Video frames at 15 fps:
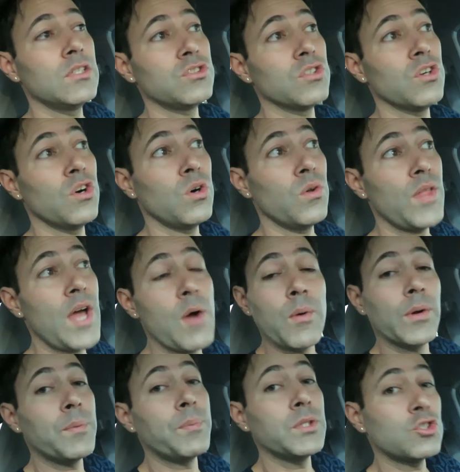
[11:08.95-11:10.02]
So that
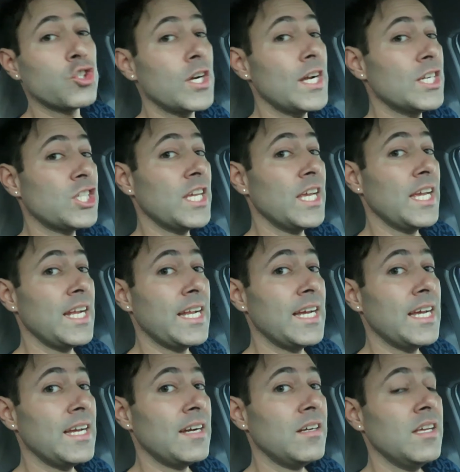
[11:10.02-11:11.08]
way we can put the trash can
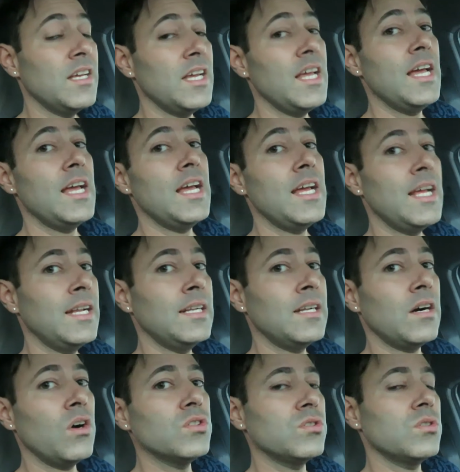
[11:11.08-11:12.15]
there,
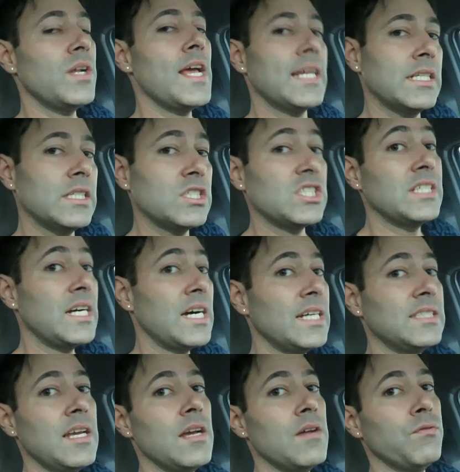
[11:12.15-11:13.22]
and also the air conditioning
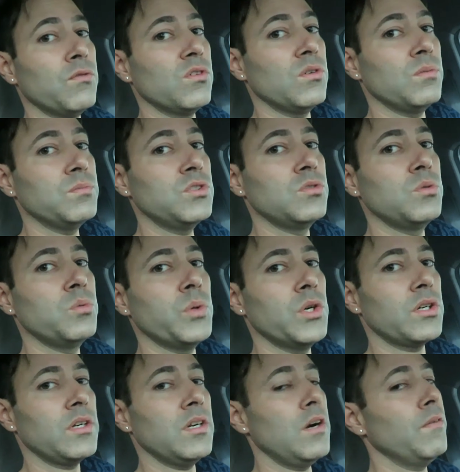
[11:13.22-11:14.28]
guys have room to
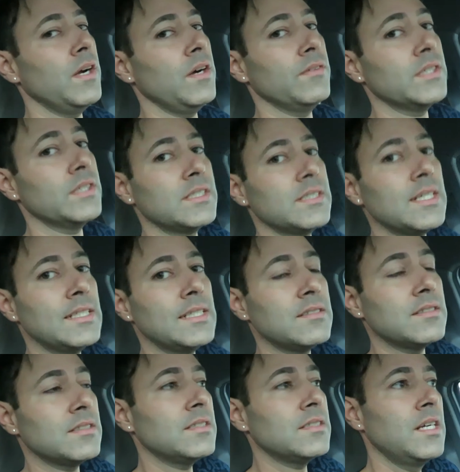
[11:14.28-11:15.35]
work around the
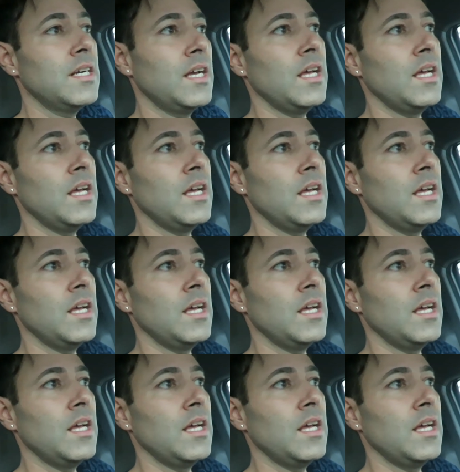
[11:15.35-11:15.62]
condenser,